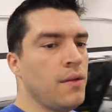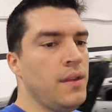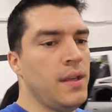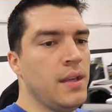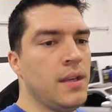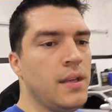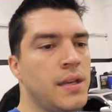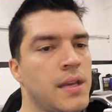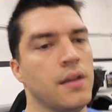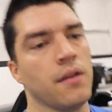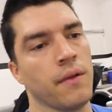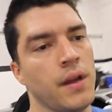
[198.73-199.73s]
The
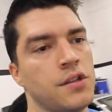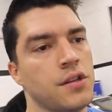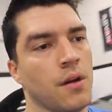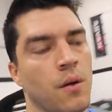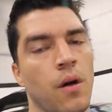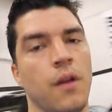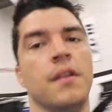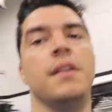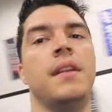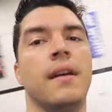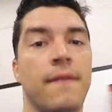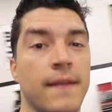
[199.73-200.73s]
gear ratio on the
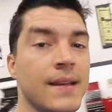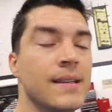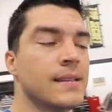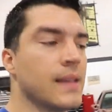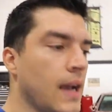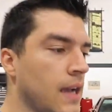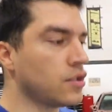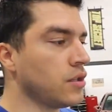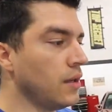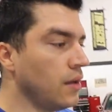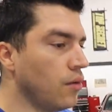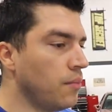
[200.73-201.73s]
diff is
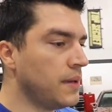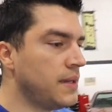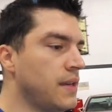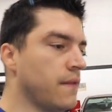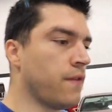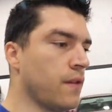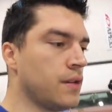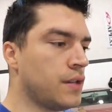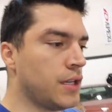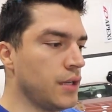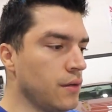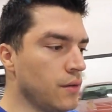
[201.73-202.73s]
actually a little bit different
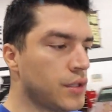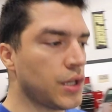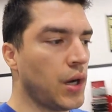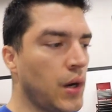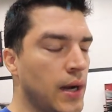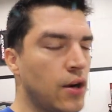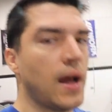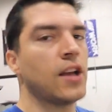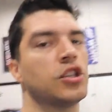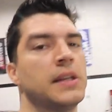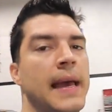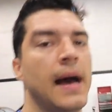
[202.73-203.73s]
too. So it'll
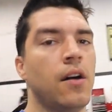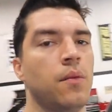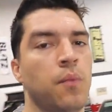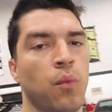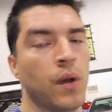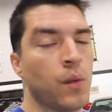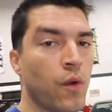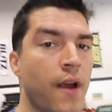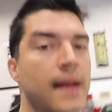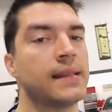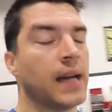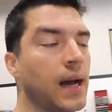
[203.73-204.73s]
actually help when we're
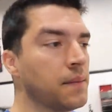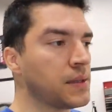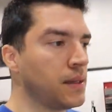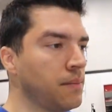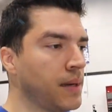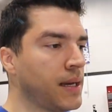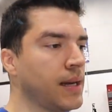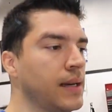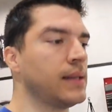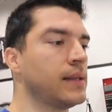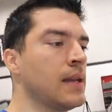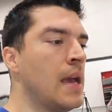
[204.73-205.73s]
at Thompson,
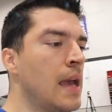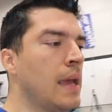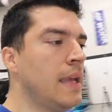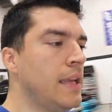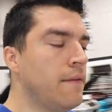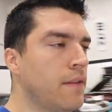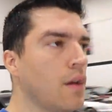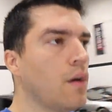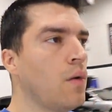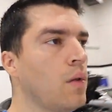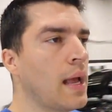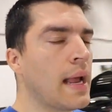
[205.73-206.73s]
because even
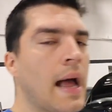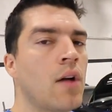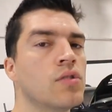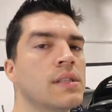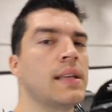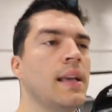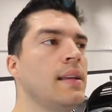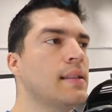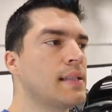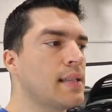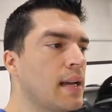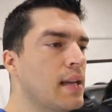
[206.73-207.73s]
though like I'll stay in
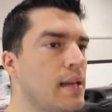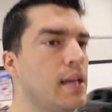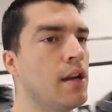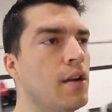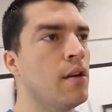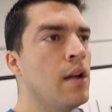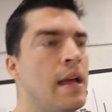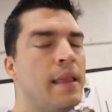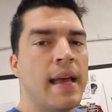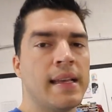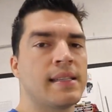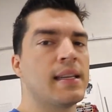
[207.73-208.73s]
second gear,
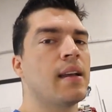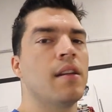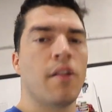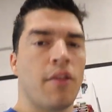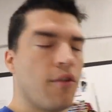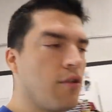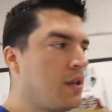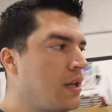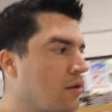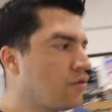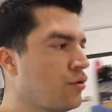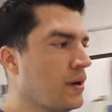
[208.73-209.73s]
that second to third
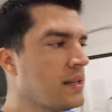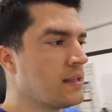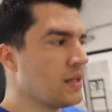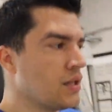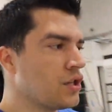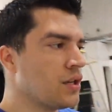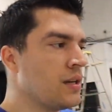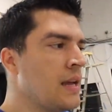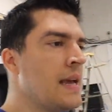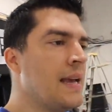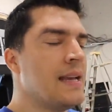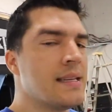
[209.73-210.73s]
gear transition
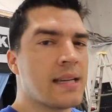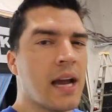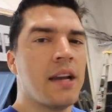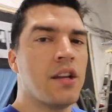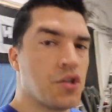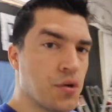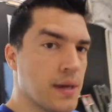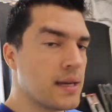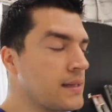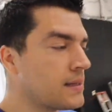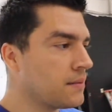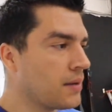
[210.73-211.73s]
is kind of
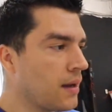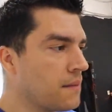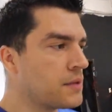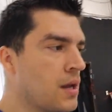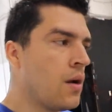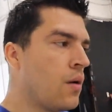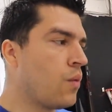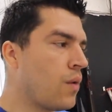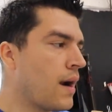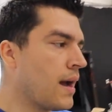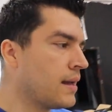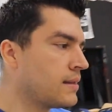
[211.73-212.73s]
tricky sometimes.
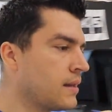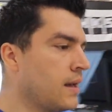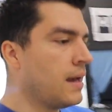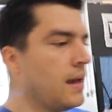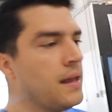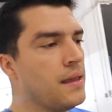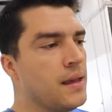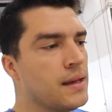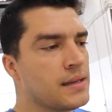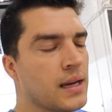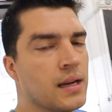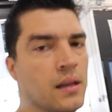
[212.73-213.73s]
Whereas in
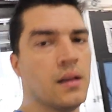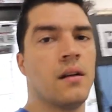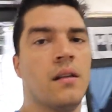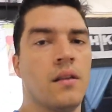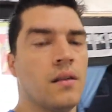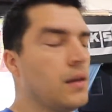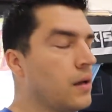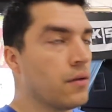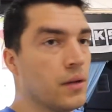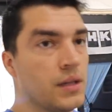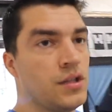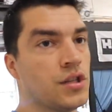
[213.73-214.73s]
this, I could
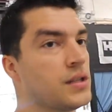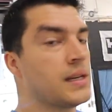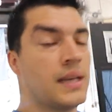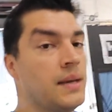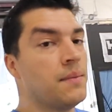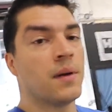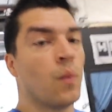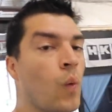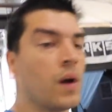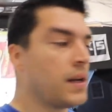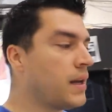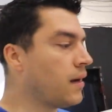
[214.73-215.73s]
literally just keep it in
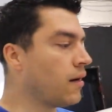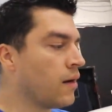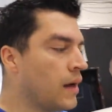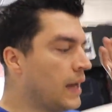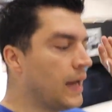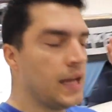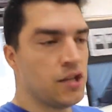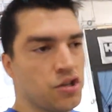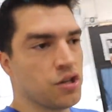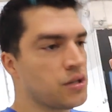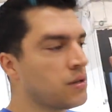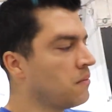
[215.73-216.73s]
one gear and
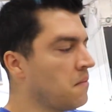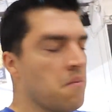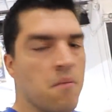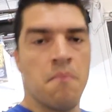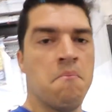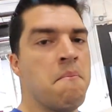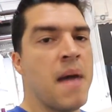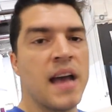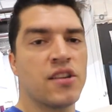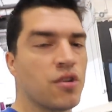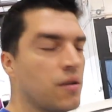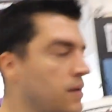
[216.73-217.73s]
just
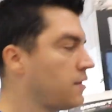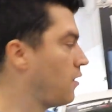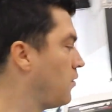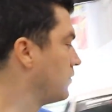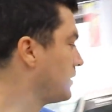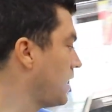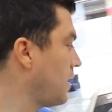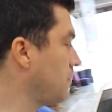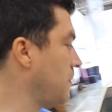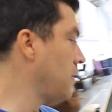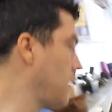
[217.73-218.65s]
mash on it the whole time.